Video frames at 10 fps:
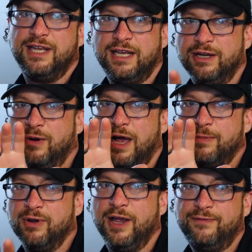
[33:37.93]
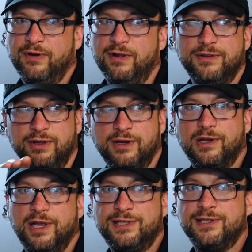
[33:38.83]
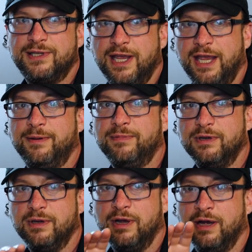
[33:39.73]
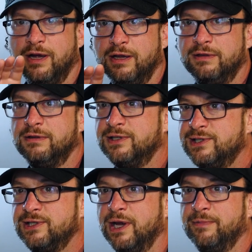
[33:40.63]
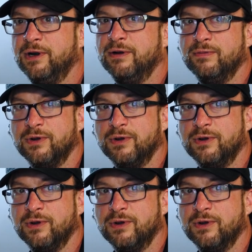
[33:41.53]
Hey, I'm grateful. The liquor license came this summer.